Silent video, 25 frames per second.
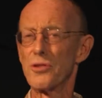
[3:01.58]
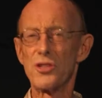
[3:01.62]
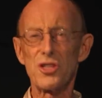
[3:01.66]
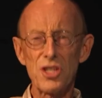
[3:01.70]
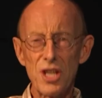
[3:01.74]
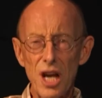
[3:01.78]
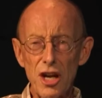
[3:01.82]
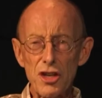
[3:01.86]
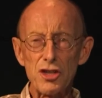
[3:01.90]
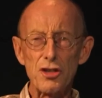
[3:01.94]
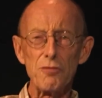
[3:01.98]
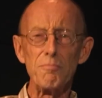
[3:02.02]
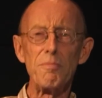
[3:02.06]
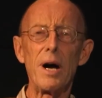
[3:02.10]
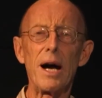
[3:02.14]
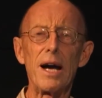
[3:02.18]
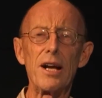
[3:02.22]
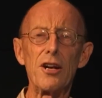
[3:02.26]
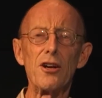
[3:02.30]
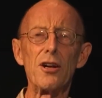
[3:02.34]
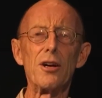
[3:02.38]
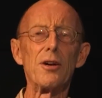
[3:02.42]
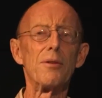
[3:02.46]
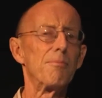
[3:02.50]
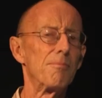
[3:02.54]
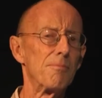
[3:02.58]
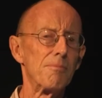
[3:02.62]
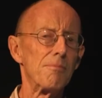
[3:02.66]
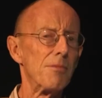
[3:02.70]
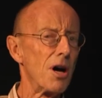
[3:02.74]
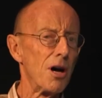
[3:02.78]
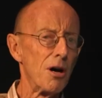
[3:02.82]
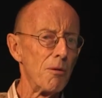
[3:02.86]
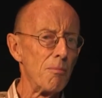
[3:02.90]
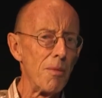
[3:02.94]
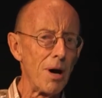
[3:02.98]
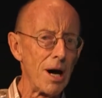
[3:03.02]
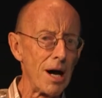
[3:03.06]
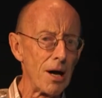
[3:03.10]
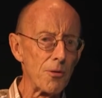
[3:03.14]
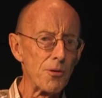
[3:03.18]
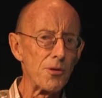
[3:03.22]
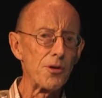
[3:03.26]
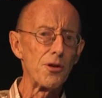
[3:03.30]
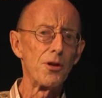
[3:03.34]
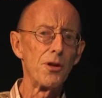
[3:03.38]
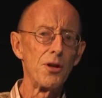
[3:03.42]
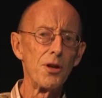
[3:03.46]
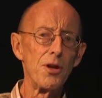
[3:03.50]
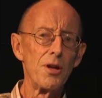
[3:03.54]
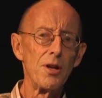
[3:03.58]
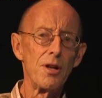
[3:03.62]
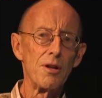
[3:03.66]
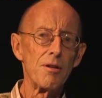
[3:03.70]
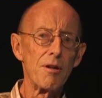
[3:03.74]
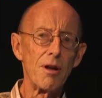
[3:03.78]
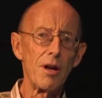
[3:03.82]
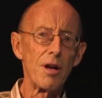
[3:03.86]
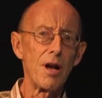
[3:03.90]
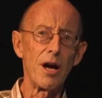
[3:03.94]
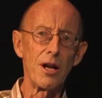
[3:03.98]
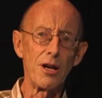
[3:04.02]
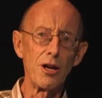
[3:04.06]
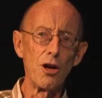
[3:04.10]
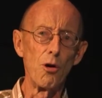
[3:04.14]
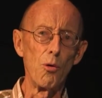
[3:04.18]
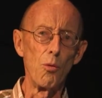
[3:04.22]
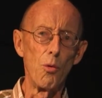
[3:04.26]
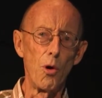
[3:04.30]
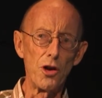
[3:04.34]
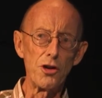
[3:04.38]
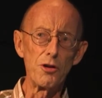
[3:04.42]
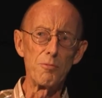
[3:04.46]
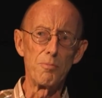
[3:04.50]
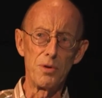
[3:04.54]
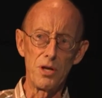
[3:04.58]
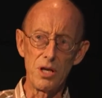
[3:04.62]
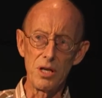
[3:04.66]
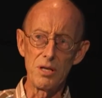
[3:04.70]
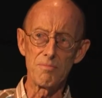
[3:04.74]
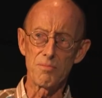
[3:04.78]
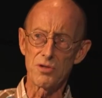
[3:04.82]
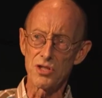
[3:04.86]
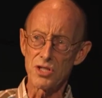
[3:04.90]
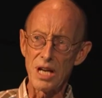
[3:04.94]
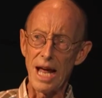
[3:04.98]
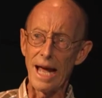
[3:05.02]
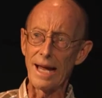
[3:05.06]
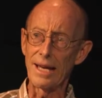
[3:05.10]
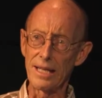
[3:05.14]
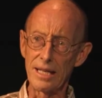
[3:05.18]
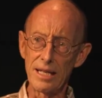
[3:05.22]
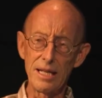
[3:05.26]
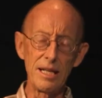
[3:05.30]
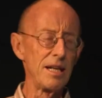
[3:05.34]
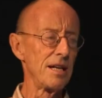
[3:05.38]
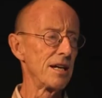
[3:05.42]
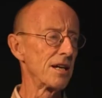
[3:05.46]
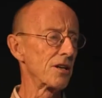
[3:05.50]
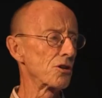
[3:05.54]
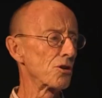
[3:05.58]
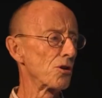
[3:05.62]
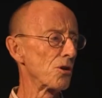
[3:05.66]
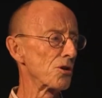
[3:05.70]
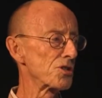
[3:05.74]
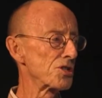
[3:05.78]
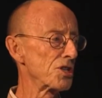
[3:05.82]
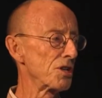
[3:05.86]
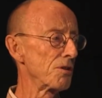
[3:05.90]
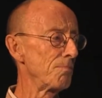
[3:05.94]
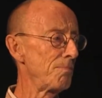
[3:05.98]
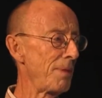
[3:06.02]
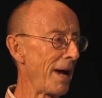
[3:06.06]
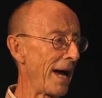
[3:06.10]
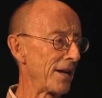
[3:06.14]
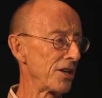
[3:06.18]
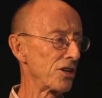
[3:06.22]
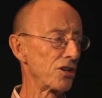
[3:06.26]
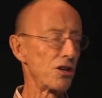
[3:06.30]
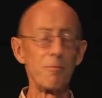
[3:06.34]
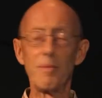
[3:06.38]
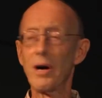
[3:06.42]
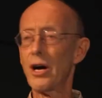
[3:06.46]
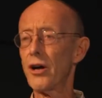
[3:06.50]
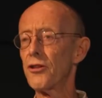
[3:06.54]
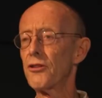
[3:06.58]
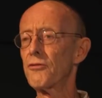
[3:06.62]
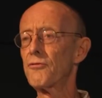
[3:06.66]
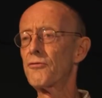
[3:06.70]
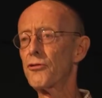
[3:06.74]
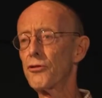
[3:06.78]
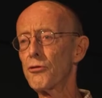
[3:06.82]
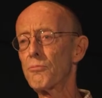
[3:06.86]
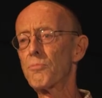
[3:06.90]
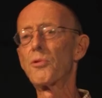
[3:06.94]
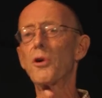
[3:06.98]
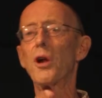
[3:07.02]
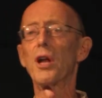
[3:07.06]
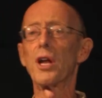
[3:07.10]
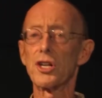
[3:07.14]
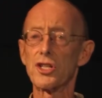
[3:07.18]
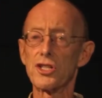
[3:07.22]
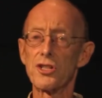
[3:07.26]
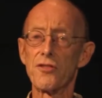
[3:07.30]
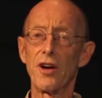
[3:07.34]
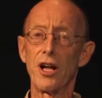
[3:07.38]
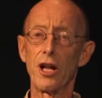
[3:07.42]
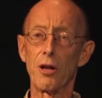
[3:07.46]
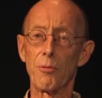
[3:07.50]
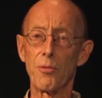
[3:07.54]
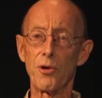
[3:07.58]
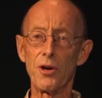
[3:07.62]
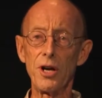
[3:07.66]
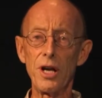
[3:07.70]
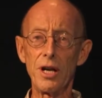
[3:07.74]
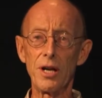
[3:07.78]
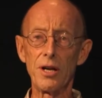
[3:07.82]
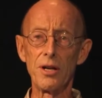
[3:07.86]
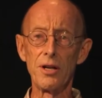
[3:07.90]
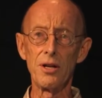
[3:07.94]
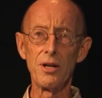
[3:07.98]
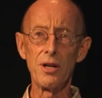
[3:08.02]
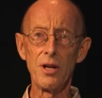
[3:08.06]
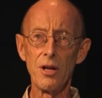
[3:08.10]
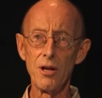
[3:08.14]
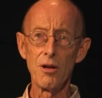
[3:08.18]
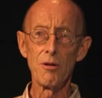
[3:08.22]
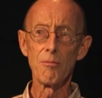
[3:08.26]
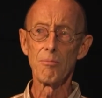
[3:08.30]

or it's such a minor amount that I don't want to be standing here causing panic about the food products of Almeria,